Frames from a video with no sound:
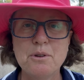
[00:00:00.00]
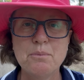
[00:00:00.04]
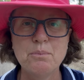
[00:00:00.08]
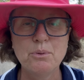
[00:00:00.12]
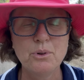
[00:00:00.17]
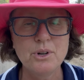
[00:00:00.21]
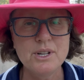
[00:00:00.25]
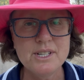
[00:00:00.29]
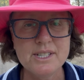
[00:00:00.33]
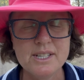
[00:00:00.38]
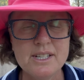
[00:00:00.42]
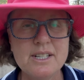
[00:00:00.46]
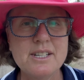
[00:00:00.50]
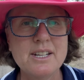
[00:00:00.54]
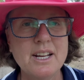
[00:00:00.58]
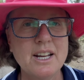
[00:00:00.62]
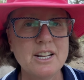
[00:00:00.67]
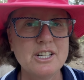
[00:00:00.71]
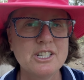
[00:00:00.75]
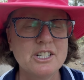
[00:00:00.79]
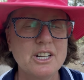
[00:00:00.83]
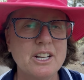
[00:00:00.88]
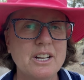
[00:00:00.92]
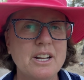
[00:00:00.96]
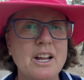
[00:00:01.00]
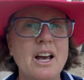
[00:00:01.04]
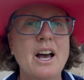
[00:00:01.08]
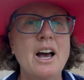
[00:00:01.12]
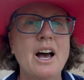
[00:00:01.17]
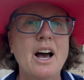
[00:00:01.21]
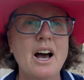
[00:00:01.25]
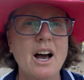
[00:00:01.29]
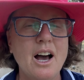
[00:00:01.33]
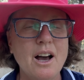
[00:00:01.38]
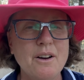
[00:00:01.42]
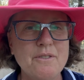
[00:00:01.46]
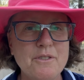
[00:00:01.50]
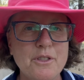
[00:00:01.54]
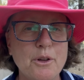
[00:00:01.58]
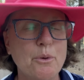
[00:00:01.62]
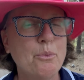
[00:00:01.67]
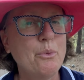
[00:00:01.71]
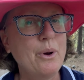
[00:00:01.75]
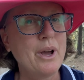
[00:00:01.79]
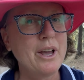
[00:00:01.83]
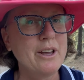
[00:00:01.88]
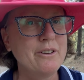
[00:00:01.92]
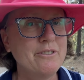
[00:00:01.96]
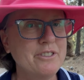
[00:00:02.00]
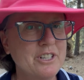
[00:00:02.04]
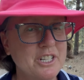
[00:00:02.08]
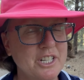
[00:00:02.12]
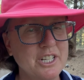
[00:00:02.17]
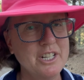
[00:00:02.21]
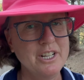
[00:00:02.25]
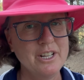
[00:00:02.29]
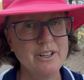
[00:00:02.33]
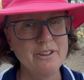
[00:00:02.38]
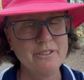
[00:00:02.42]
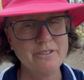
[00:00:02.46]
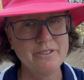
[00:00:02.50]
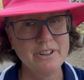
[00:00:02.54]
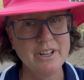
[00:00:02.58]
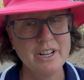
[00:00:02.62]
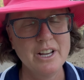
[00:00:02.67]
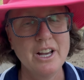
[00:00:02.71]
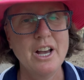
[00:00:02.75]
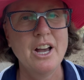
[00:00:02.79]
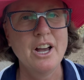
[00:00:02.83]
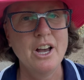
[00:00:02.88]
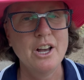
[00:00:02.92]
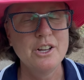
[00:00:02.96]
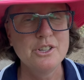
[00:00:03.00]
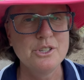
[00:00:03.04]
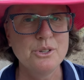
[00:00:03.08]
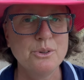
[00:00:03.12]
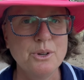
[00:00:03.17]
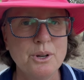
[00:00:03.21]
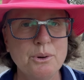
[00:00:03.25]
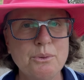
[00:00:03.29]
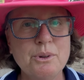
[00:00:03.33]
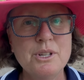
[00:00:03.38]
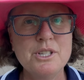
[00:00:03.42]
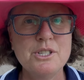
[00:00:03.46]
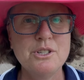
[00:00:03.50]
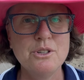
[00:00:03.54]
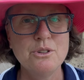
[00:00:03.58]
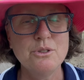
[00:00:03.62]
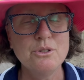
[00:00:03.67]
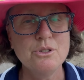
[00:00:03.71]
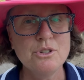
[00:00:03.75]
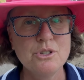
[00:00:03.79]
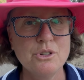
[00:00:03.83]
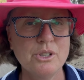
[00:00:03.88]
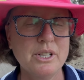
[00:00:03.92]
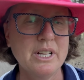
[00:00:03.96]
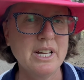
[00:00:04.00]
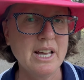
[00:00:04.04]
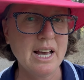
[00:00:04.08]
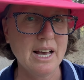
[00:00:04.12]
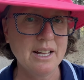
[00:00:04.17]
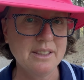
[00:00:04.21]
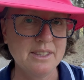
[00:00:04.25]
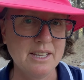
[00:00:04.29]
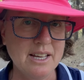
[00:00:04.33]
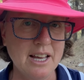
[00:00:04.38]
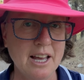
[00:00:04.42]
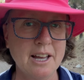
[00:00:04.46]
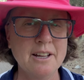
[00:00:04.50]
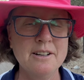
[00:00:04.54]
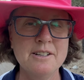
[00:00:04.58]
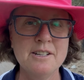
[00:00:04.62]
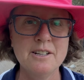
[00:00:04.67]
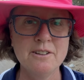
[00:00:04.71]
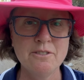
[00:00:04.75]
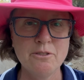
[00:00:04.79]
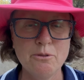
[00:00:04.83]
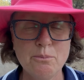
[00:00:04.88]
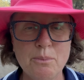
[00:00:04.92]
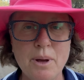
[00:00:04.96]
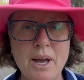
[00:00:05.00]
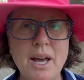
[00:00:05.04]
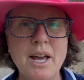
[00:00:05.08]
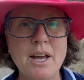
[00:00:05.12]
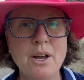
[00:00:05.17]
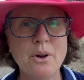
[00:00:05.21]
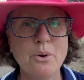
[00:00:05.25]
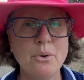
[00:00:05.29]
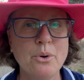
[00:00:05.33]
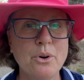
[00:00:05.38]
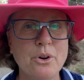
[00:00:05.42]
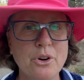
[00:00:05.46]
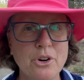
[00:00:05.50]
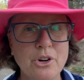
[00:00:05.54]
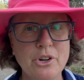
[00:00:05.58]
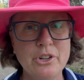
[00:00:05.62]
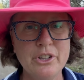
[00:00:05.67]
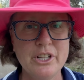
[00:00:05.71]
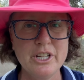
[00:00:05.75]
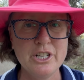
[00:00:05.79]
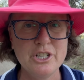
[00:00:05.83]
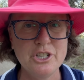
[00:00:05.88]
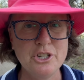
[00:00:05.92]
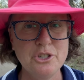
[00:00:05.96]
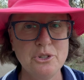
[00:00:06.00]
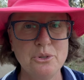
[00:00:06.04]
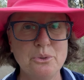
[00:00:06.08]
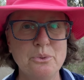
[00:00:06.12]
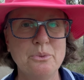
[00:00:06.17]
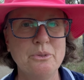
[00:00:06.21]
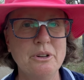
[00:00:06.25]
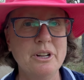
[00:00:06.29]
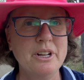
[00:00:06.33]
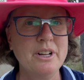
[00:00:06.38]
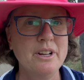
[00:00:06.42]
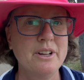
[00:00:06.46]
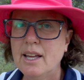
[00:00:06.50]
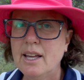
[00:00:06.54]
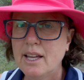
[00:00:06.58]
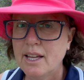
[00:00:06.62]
presentation of the wave sheaf, so it was usually at the end of May or early June.